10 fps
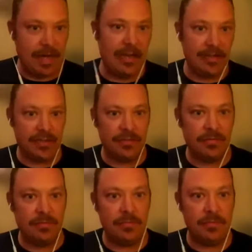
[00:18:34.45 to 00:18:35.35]
mass
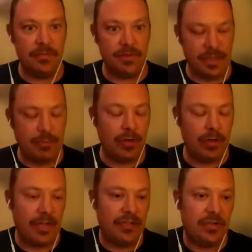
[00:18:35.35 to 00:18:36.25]

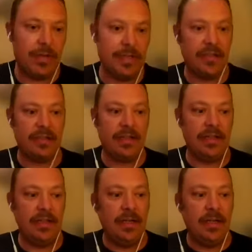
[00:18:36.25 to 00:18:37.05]
deportation, basically.